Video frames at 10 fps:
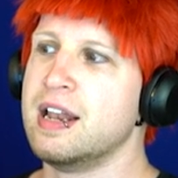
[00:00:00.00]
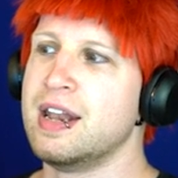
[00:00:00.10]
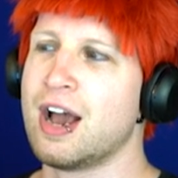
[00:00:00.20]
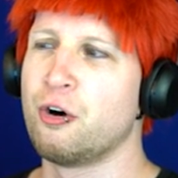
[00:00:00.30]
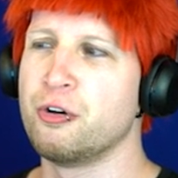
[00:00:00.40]

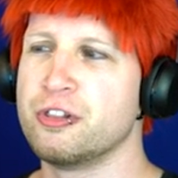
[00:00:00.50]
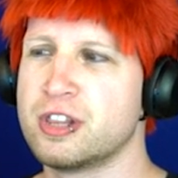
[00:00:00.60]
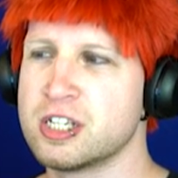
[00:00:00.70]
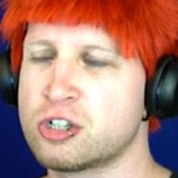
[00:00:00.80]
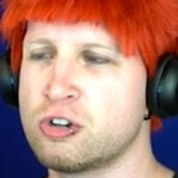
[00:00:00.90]
Now,
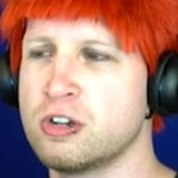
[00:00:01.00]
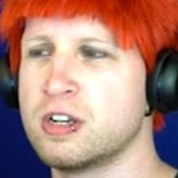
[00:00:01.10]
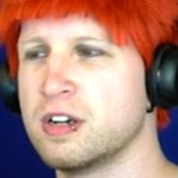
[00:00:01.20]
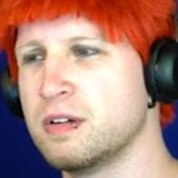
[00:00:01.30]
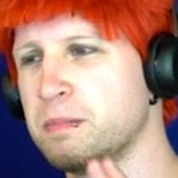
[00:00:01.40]
this
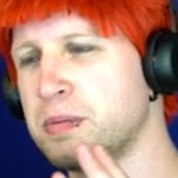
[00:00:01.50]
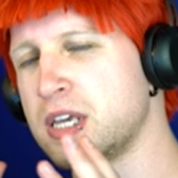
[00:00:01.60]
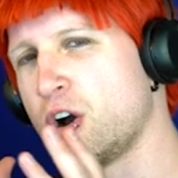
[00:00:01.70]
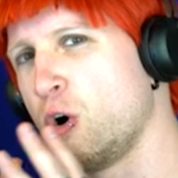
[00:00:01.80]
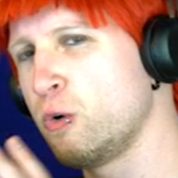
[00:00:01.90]
could
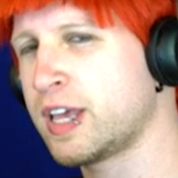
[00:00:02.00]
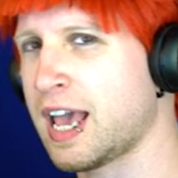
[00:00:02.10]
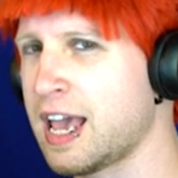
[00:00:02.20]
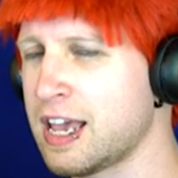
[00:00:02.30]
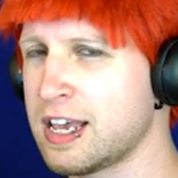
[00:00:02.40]
be
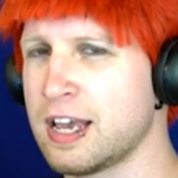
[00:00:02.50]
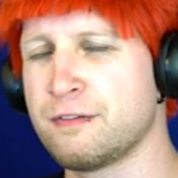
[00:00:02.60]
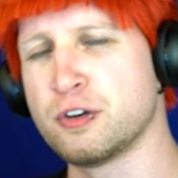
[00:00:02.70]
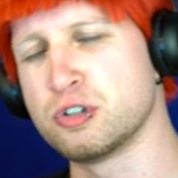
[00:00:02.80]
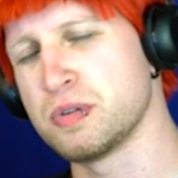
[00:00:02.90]
okay
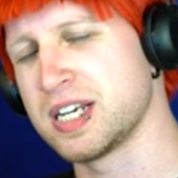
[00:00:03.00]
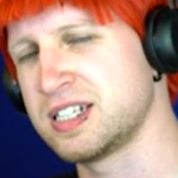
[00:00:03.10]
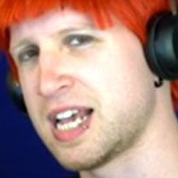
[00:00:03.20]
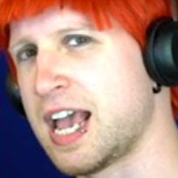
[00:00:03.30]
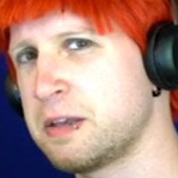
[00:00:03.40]
if you're doing
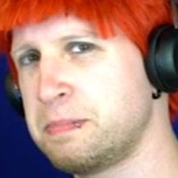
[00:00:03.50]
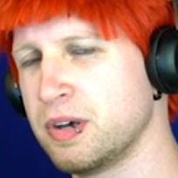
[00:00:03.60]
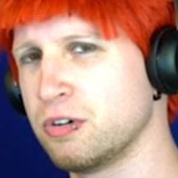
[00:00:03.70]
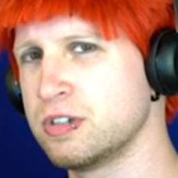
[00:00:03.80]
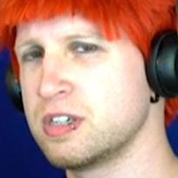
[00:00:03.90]
a tank
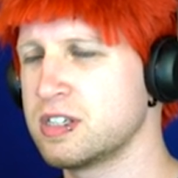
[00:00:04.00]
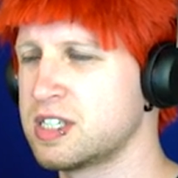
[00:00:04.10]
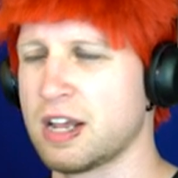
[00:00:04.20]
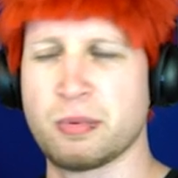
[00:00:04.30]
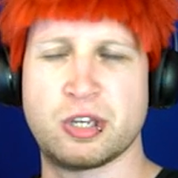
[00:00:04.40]
build,
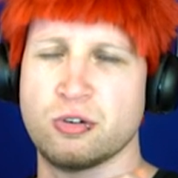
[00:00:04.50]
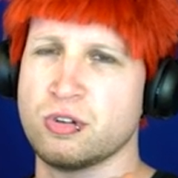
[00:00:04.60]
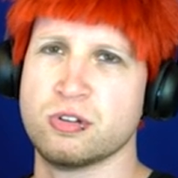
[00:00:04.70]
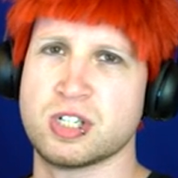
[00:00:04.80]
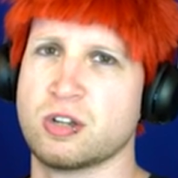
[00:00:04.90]
say with you're
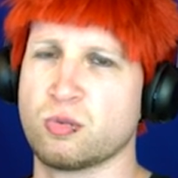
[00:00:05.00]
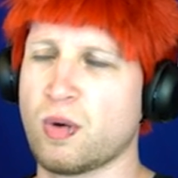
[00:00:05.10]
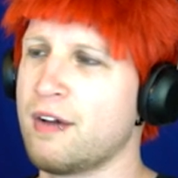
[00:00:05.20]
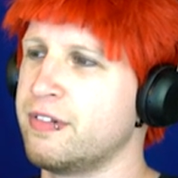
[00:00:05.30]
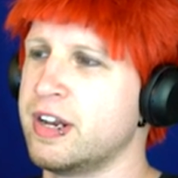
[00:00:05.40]
using a
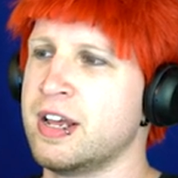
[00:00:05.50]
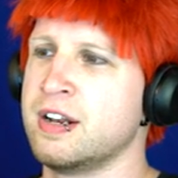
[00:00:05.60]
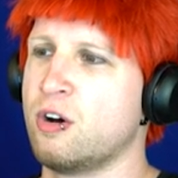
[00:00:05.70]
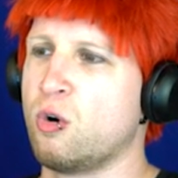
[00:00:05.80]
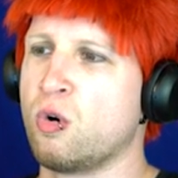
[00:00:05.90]

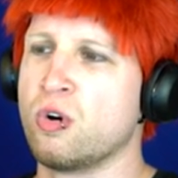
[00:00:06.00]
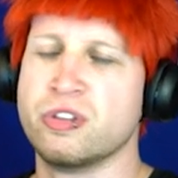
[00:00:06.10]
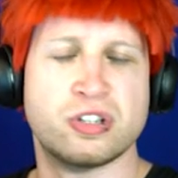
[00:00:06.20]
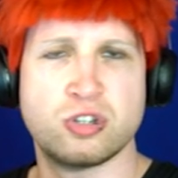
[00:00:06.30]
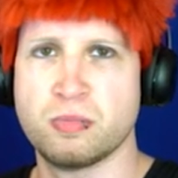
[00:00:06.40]
Revenant or
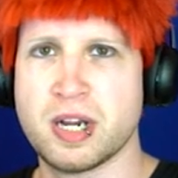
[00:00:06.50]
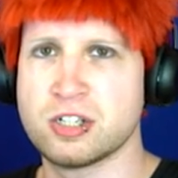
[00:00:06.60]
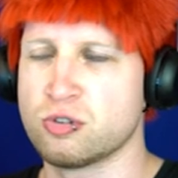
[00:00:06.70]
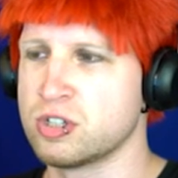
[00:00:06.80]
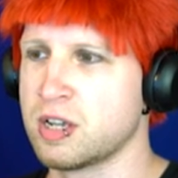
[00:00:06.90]
the Tomb
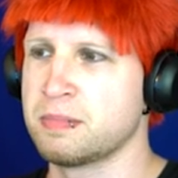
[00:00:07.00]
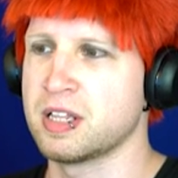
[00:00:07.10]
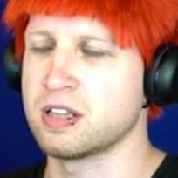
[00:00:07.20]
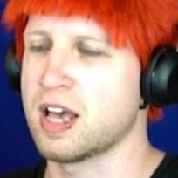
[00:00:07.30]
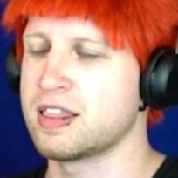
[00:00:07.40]
Raiser or
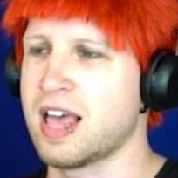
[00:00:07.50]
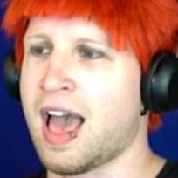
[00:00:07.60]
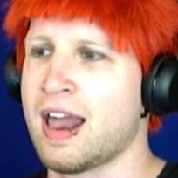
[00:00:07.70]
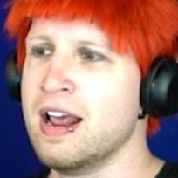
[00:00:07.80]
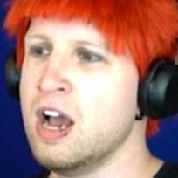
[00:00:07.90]
something like
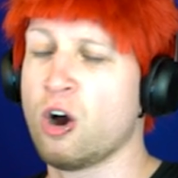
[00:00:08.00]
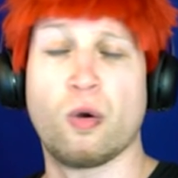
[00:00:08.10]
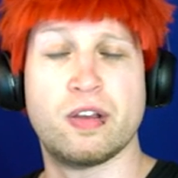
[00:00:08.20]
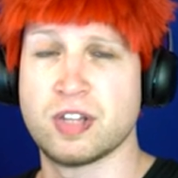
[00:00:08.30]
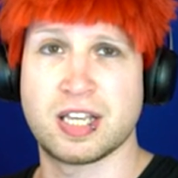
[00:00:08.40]
that,
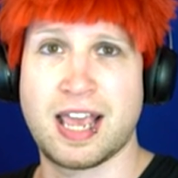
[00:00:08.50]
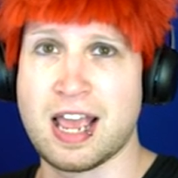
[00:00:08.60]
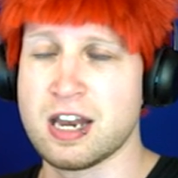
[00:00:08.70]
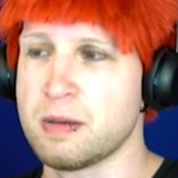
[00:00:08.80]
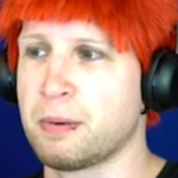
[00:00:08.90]
or even the
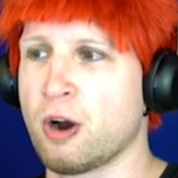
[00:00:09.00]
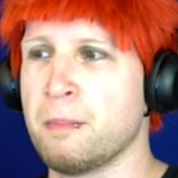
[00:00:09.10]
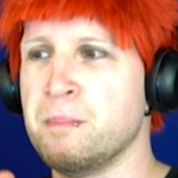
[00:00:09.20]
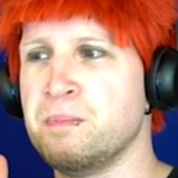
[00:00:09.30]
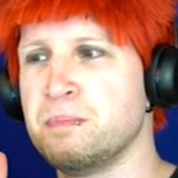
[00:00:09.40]
Candy
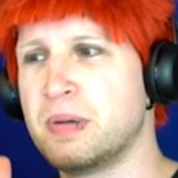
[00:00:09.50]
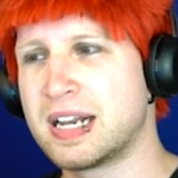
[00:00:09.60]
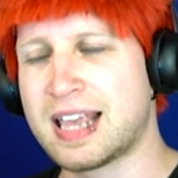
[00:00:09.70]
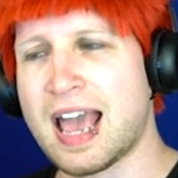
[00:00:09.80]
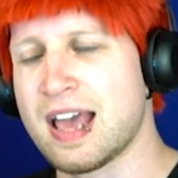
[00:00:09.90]
Barb but
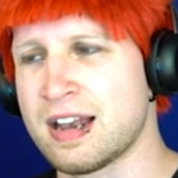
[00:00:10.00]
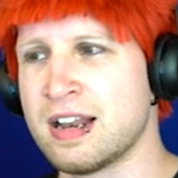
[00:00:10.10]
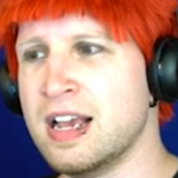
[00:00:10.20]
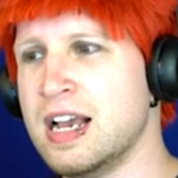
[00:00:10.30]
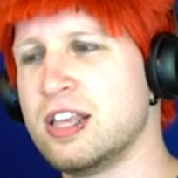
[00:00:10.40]

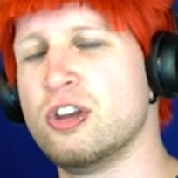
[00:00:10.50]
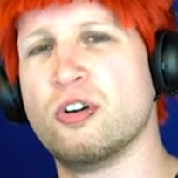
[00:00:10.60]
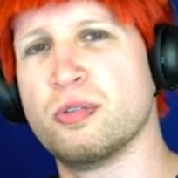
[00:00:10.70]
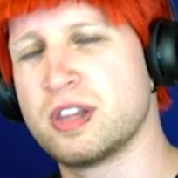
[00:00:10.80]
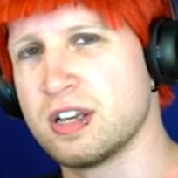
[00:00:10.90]
again, you
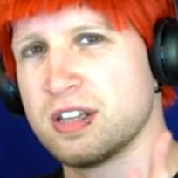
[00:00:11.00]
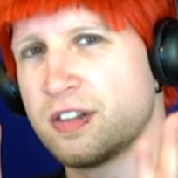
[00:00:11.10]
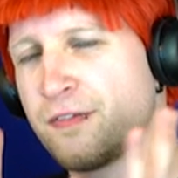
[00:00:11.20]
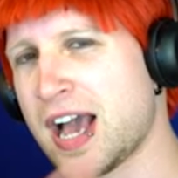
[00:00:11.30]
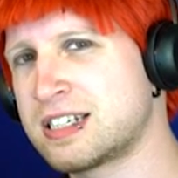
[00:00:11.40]
know, the,
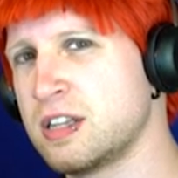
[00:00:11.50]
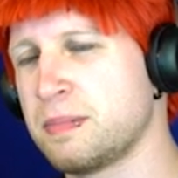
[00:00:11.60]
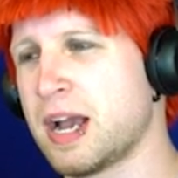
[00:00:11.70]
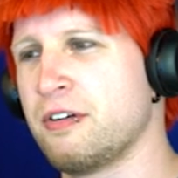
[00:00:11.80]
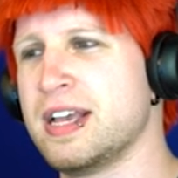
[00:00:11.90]
the fact of the
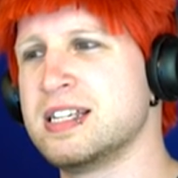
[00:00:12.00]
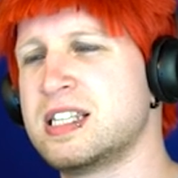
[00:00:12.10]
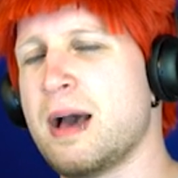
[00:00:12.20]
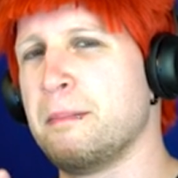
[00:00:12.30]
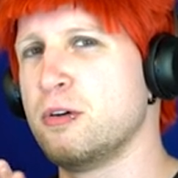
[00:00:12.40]
matter
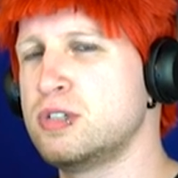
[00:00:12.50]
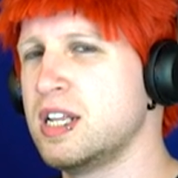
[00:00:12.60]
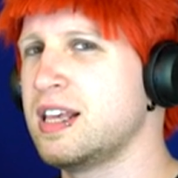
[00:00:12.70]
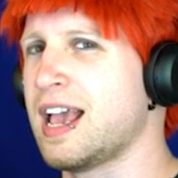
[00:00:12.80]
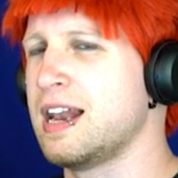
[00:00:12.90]
is that most
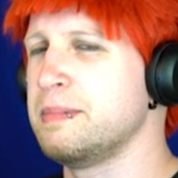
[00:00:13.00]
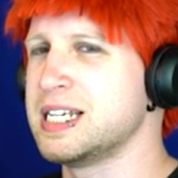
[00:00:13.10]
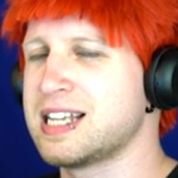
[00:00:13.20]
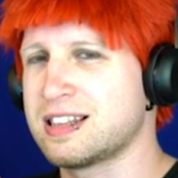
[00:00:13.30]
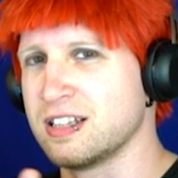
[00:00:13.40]
of the
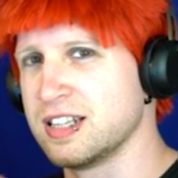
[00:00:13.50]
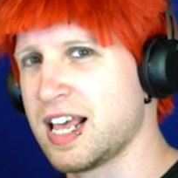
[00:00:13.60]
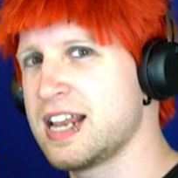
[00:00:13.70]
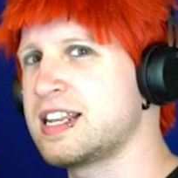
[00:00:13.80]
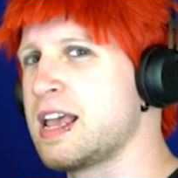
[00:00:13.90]
enemies at the
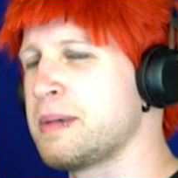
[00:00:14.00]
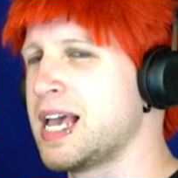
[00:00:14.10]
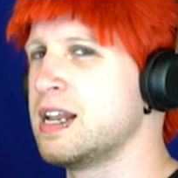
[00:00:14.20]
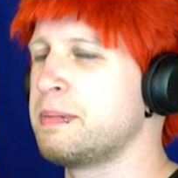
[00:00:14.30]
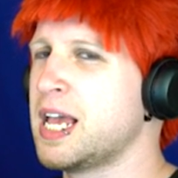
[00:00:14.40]
late game
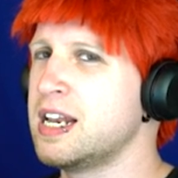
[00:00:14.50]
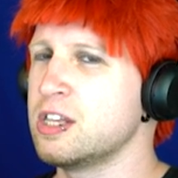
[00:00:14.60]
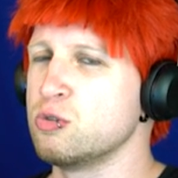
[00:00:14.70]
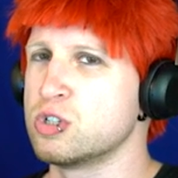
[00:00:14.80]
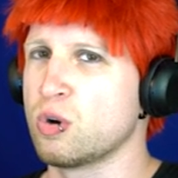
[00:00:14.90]
end up
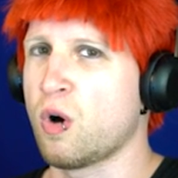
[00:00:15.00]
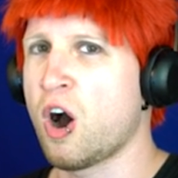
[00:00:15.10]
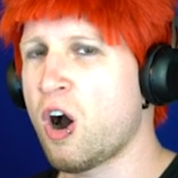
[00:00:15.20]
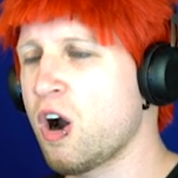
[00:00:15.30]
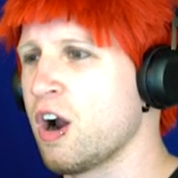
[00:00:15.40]
hitting you so
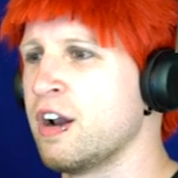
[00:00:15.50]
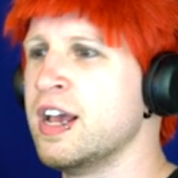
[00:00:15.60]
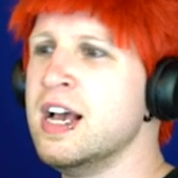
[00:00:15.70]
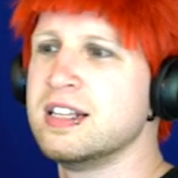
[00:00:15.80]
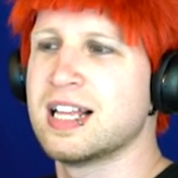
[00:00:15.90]
hard
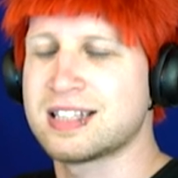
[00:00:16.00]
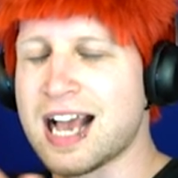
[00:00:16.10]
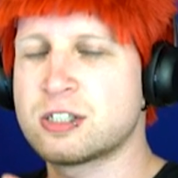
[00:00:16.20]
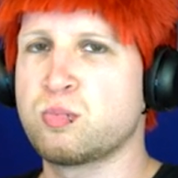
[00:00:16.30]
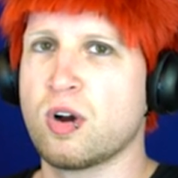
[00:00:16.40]
that
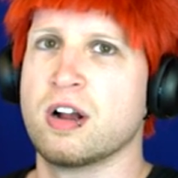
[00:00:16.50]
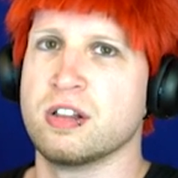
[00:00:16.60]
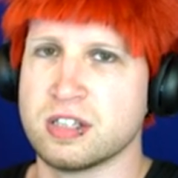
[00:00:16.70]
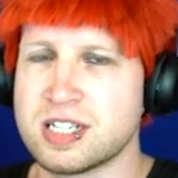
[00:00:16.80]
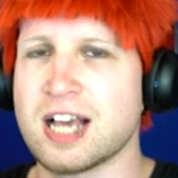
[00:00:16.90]
that's where
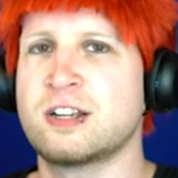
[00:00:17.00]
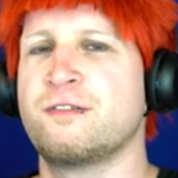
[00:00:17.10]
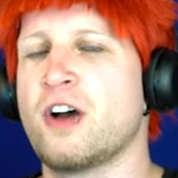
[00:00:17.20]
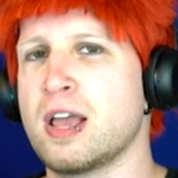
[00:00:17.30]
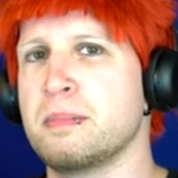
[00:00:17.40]
death
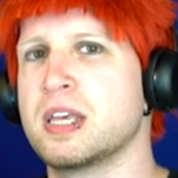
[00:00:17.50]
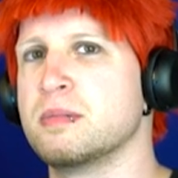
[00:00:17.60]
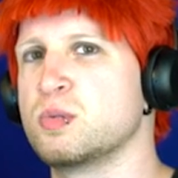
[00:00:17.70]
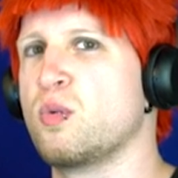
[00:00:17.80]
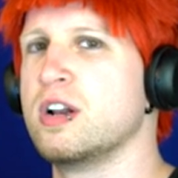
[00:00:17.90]
defying
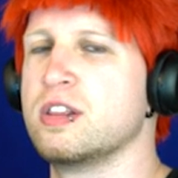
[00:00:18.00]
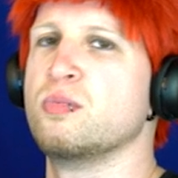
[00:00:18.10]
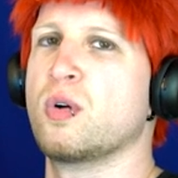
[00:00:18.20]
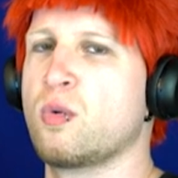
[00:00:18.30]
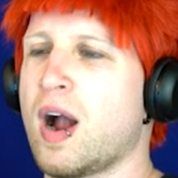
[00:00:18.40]
becomes one of the
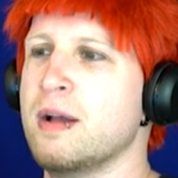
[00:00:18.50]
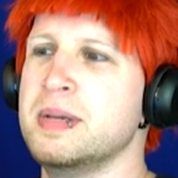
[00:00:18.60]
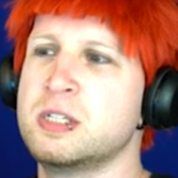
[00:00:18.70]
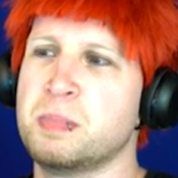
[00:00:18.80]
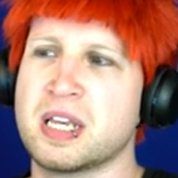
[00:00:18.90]

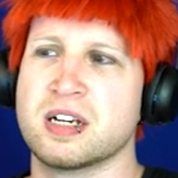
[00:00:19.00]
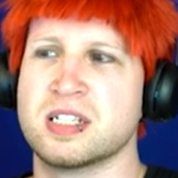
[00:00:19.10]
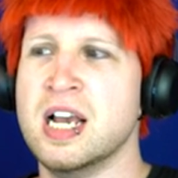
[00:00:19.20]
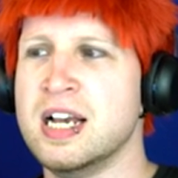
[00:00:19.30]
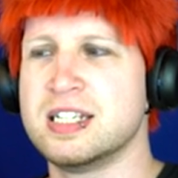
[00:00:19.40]
requirements
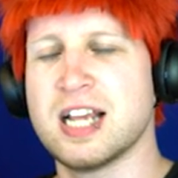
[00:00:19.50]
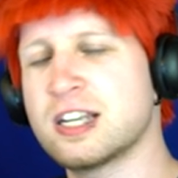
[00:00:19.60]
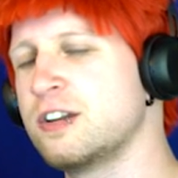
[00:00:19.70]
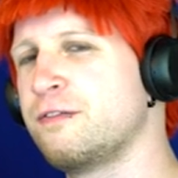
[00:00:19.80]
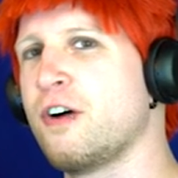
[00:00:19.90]
because
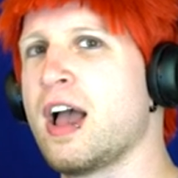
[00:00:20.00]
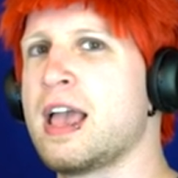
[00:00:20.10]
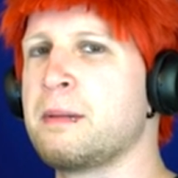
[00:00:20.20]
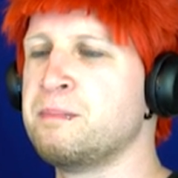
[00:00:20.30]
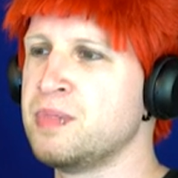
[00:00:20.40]
death
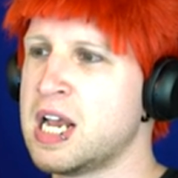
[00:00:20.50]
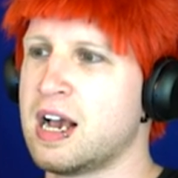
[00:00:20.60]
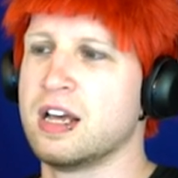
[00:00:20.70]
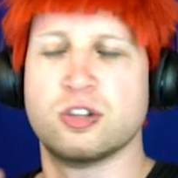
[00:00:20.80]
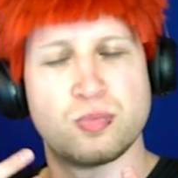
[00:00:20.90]
defying,
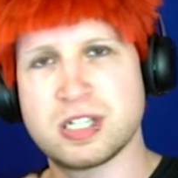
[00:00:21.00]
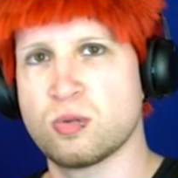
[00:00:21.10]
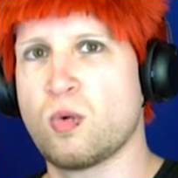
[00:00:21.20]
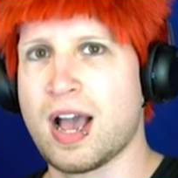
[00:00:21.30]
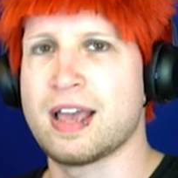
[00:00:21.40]
uh, the
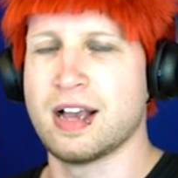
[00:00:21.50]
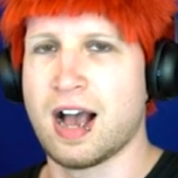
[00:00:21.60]
reason why